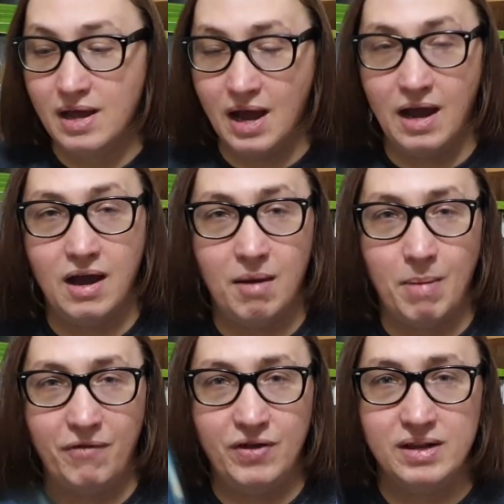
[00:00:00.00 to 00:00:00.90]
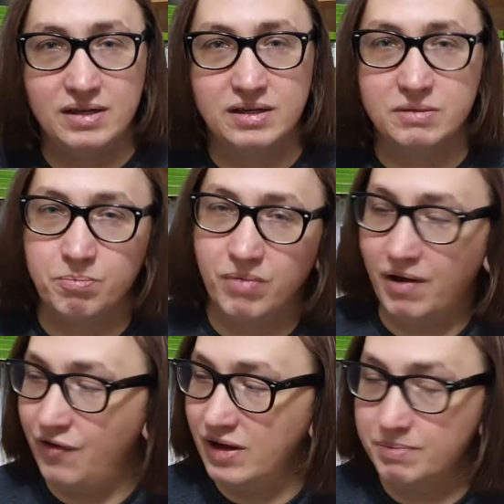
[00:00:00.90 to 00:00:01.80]
I think
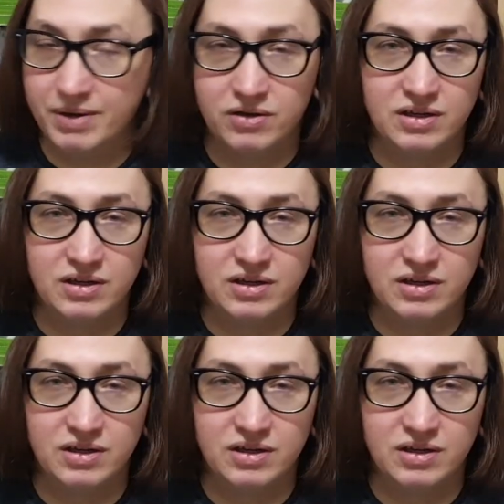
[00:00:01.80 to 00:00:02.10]
it's because